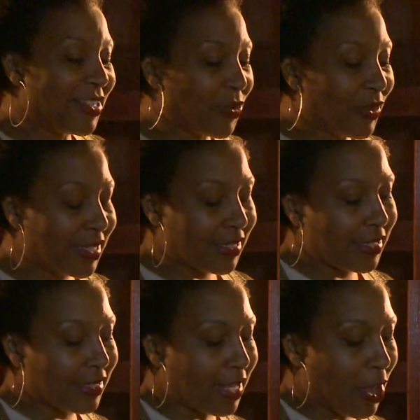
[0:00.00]
So this
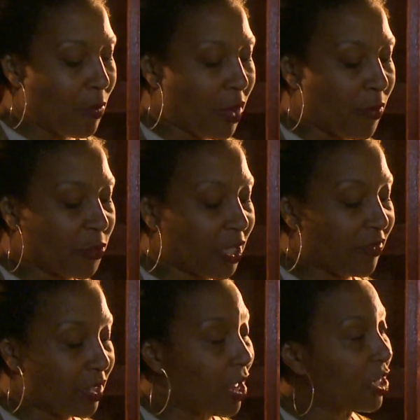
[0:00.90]
is a Beaujolais
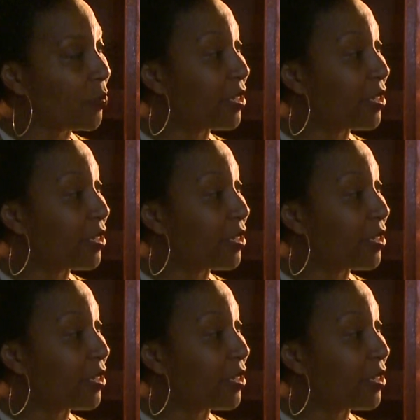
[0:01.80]
Village